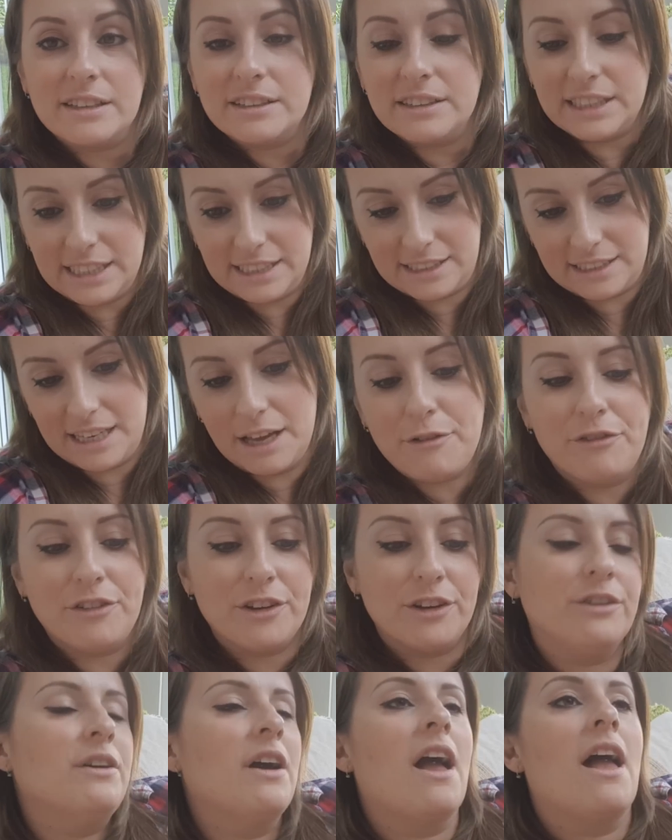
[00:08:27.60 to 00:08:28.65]
niece and
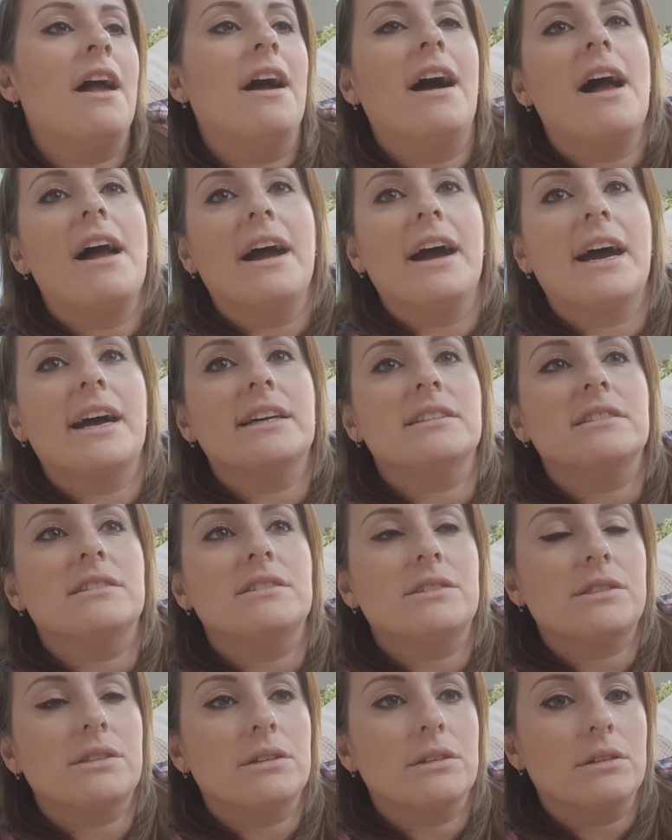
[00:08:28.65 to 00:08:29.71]
nephew,
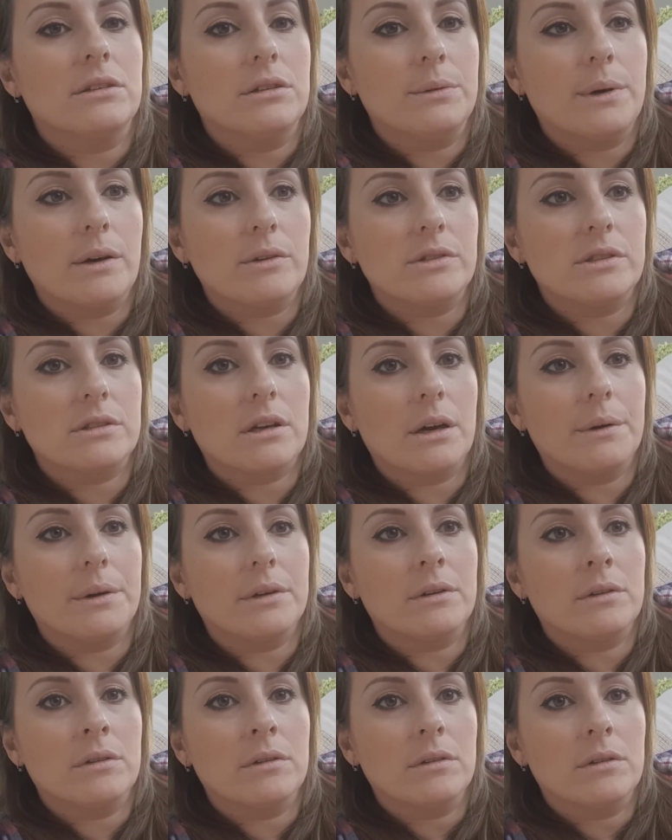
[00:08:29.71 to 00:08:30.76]
and who else is
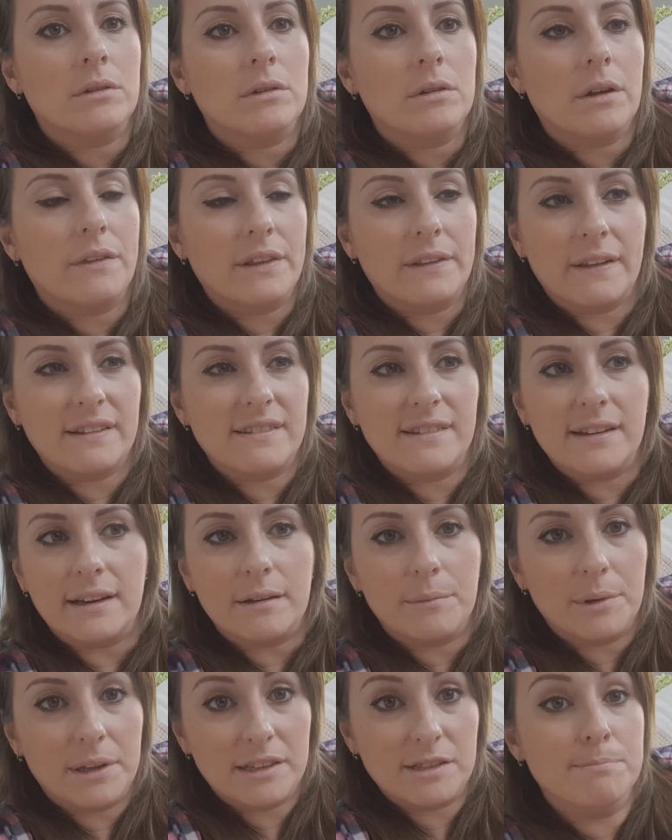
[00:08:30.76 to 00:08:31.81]
going? I think that's
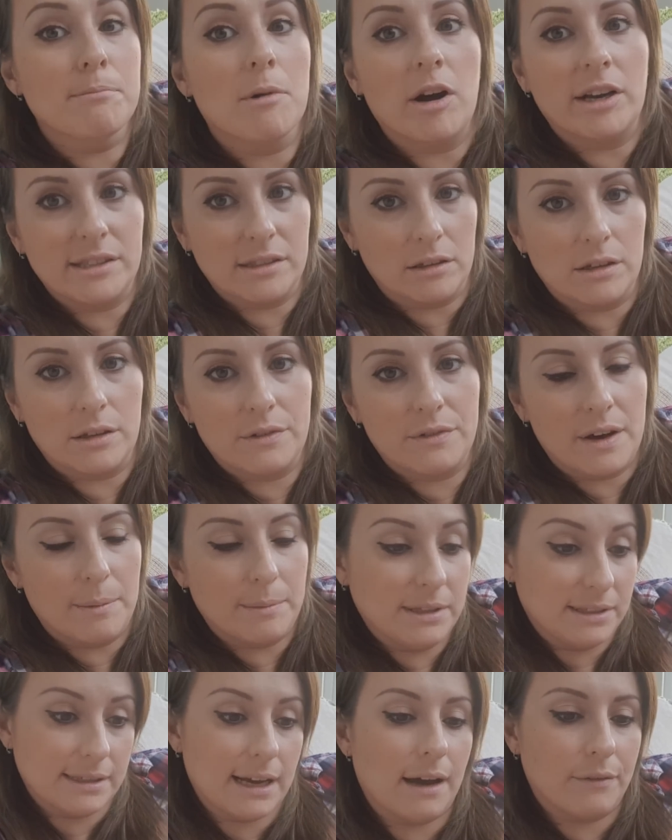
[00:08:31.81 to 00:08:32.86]
it, but that's my side of the
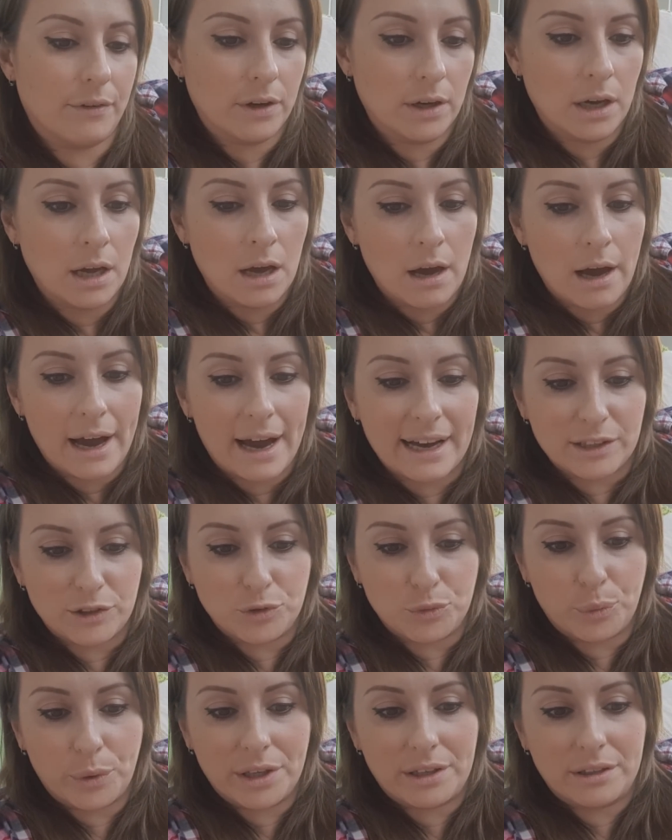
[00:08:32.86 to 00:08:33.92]
family, Zav, and
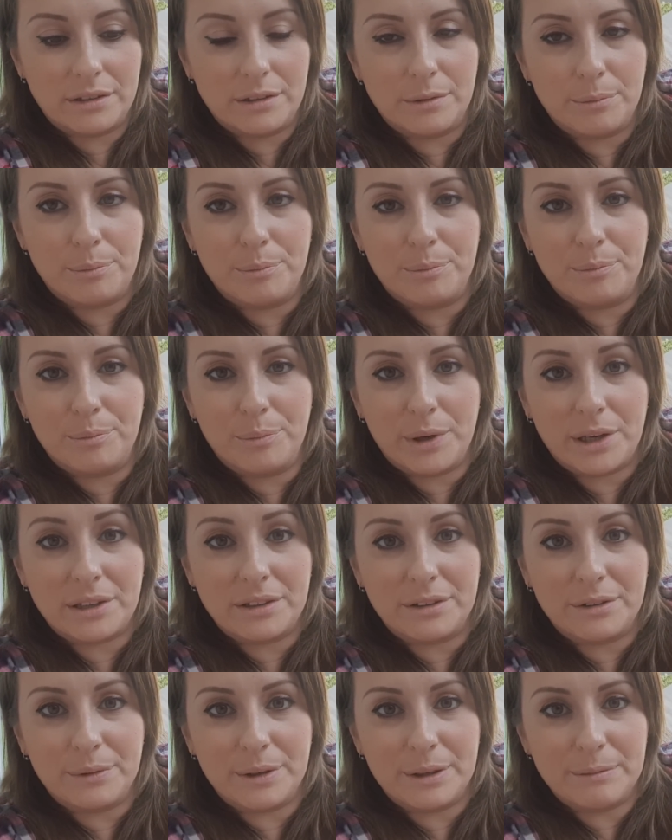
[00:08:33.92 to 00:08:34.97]
we're gonna
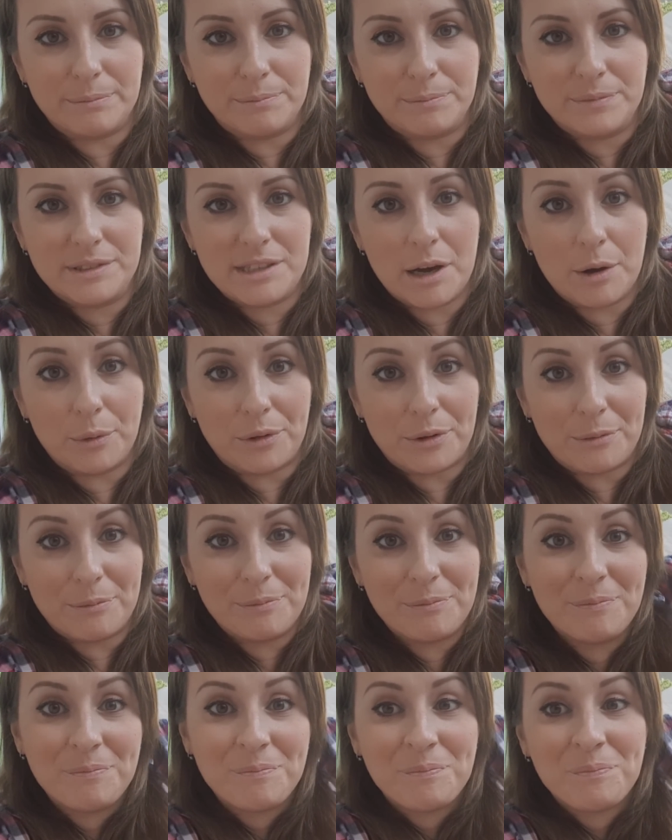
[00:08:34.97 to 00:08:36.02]
tell them.